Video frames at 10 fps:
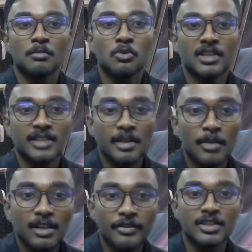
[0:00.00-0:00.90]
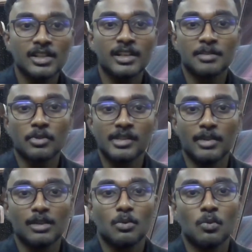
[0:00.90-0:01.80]
sustainable future is
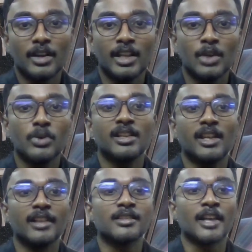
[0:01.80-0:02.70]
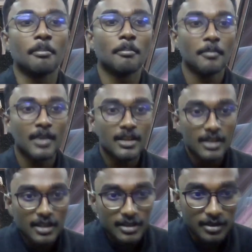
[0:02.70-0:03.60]
possible, one innovation at a time.
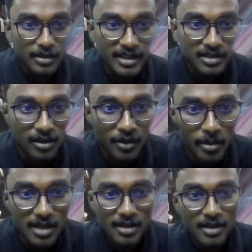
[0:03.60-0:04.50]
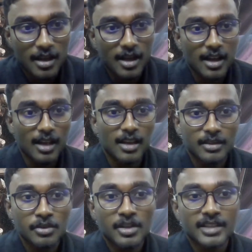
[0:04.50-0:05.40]
So that's all from me.
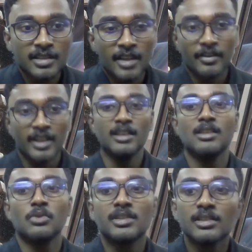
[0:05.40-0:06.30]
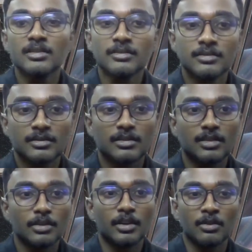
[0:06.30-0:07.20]
Do you guys have any question?
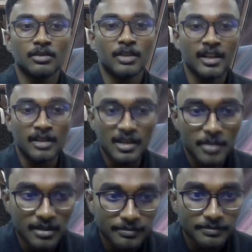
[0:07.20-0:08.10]
So you can ask me.